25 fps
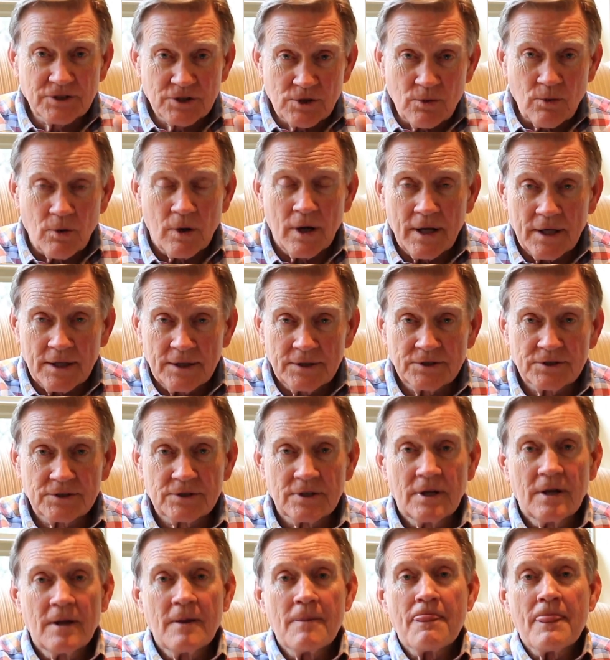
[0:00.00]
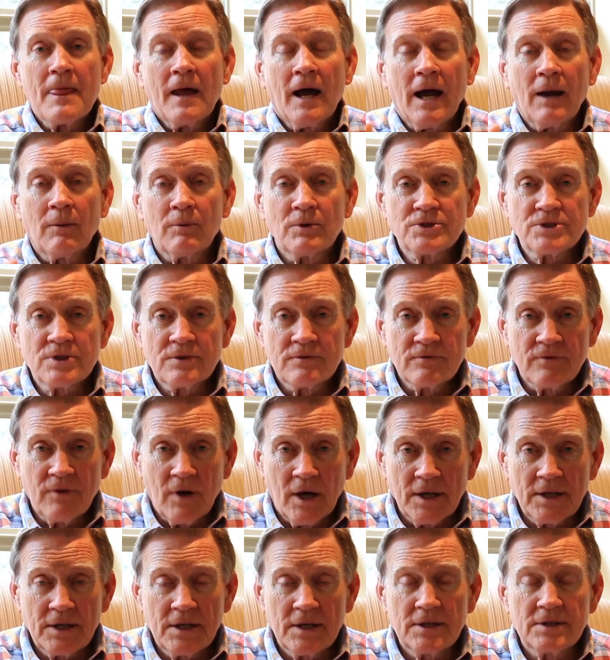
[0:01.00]
grace, I was
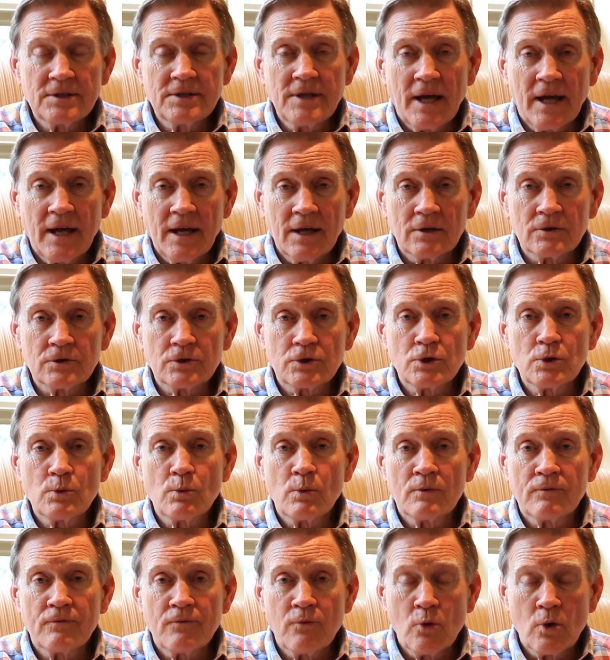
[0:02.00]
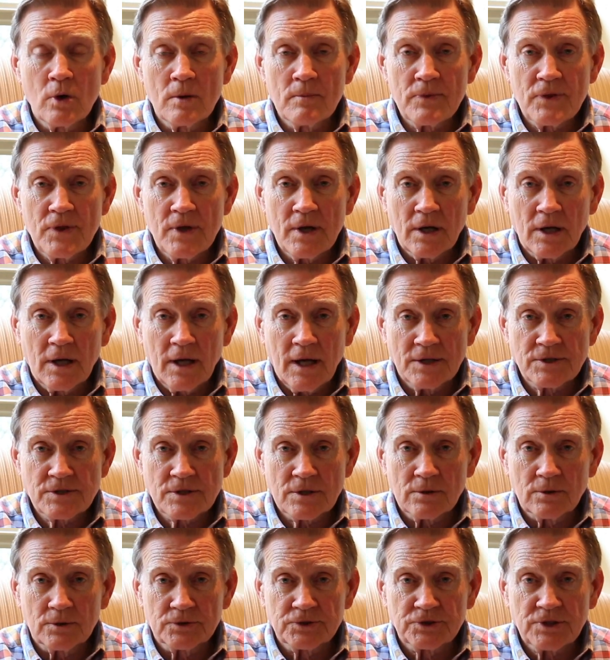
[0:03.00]
invited down to Reformed
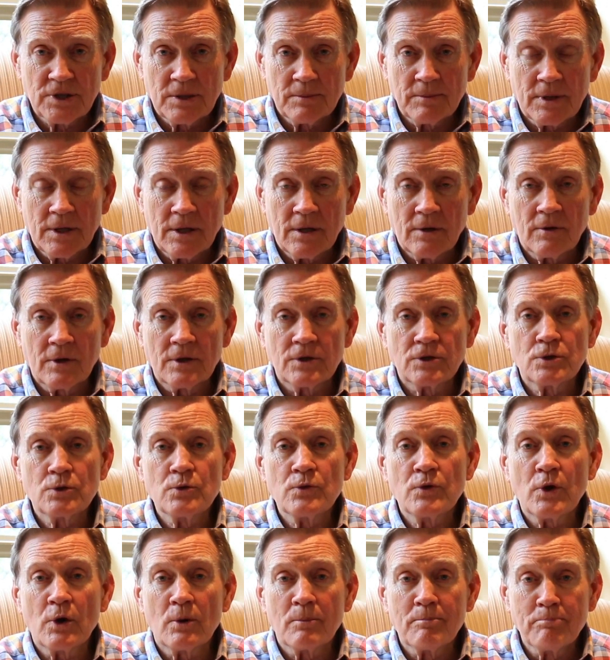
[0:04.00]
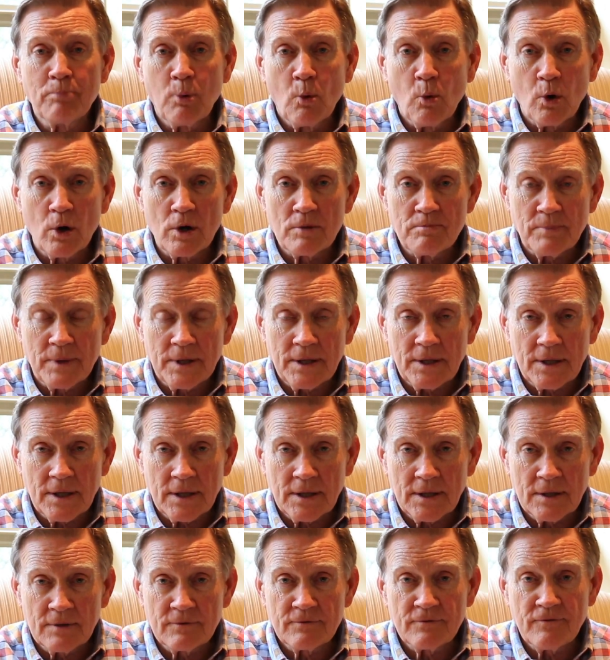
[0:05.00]
Theological Seminary to their board
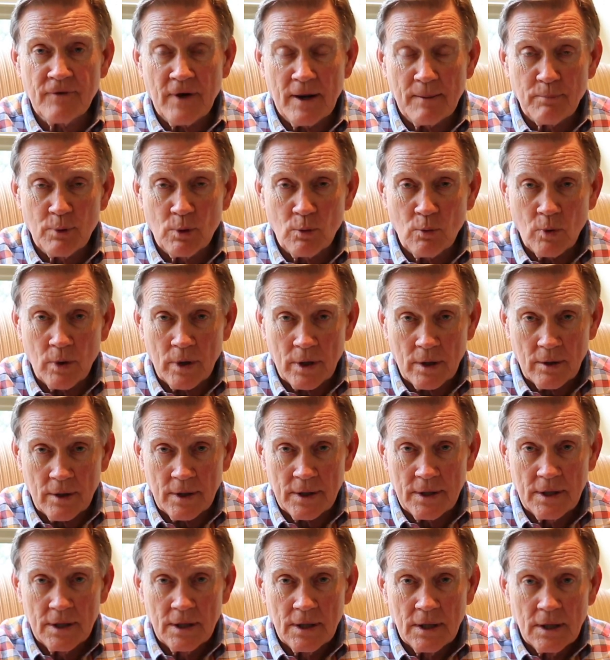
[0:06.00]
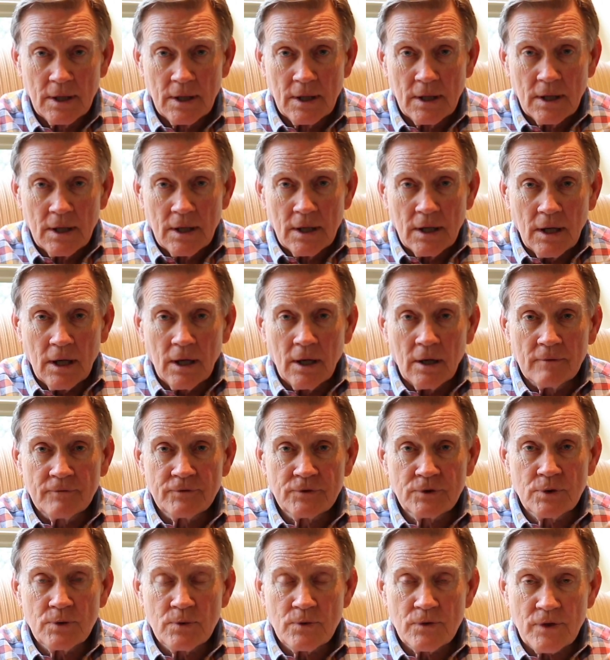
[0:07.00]
meeting in February of
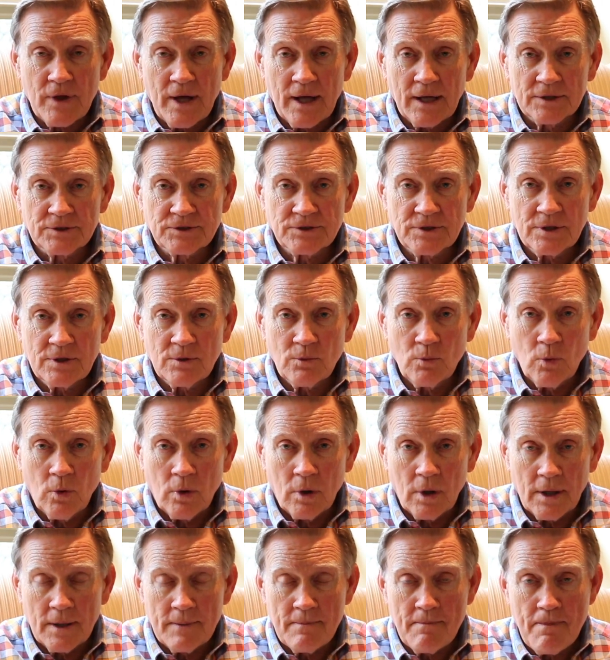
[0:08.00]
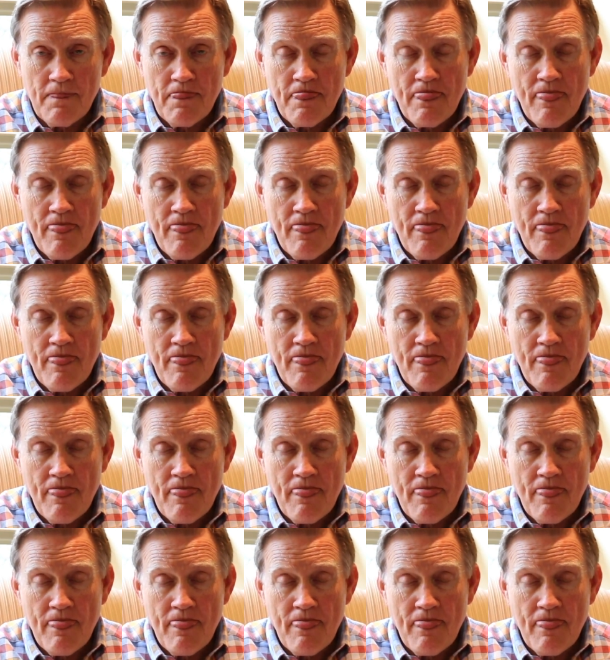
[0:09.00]
1981.